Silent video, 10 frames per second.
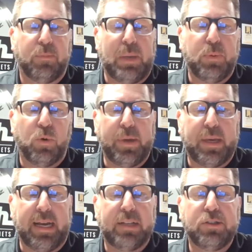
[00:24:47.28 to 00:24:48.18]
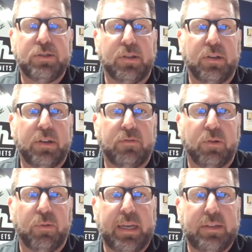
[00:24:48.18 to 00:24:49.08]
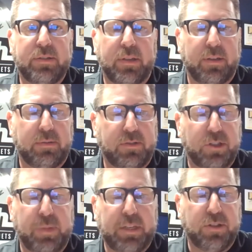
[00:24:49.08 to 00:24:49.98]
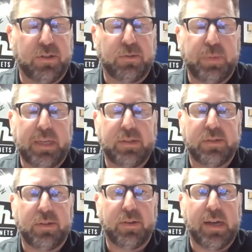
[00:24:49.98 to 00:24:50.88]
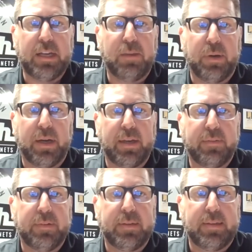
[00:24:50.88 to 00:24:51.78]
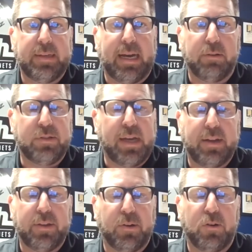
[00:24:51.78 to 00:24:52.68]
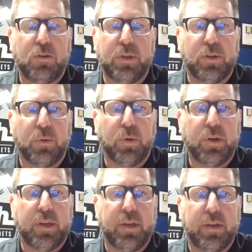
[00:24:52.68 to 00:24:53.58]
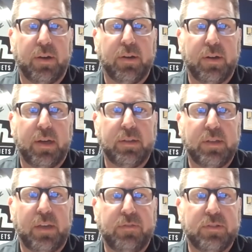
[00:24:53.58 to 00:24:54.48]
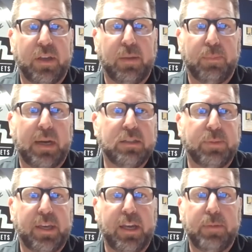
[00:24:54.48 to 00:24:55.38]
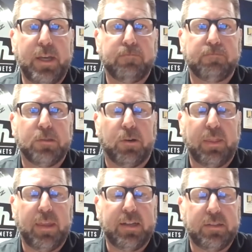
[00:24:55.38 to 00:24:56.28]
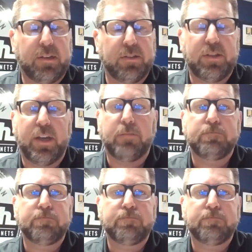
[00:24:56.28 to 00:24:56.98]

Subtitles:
people will be conscious and looking for ways to just make sure the spaces that they're occupying outside of their home that they're working in are safe as they possibly can be. So I think it's here to stay.